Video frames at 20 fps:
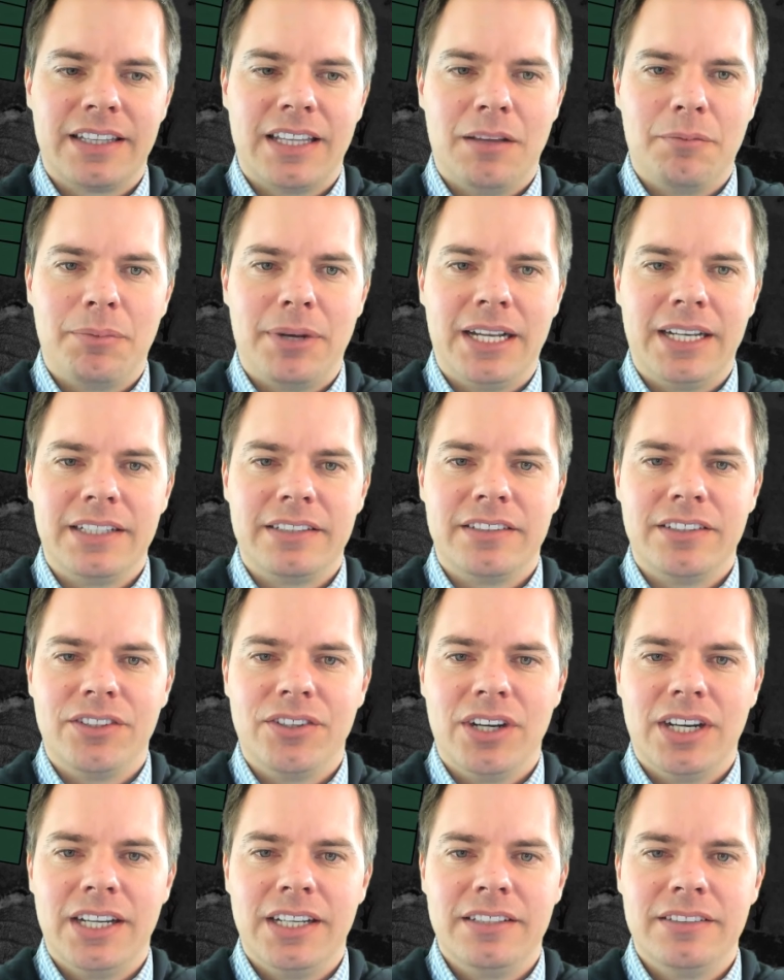that paddock to
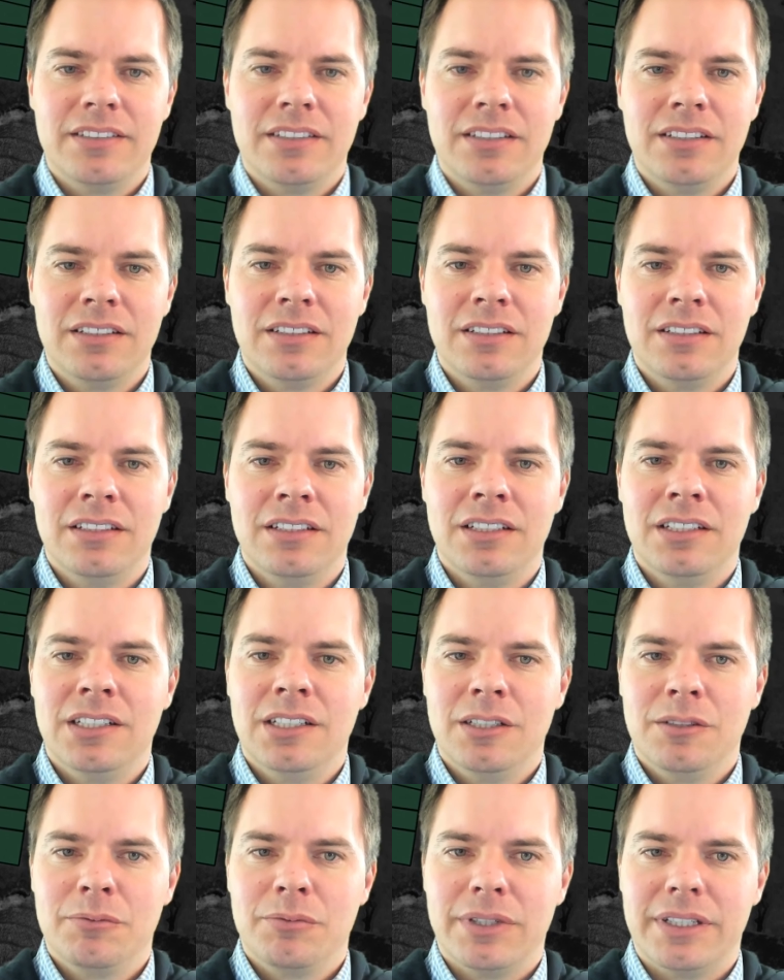graze,
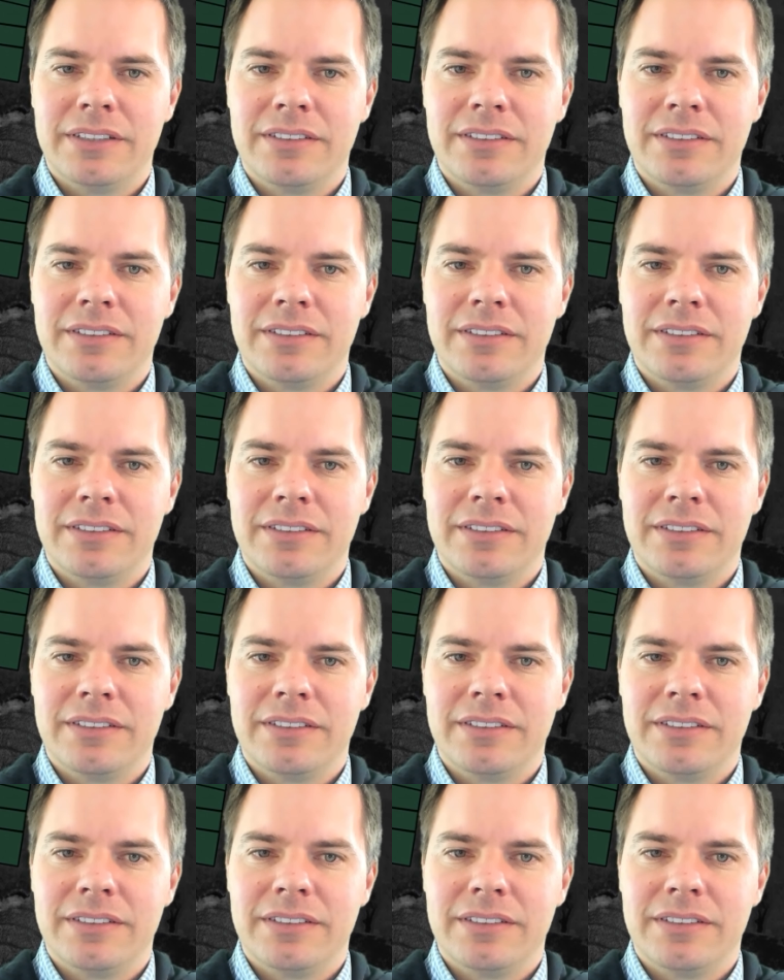press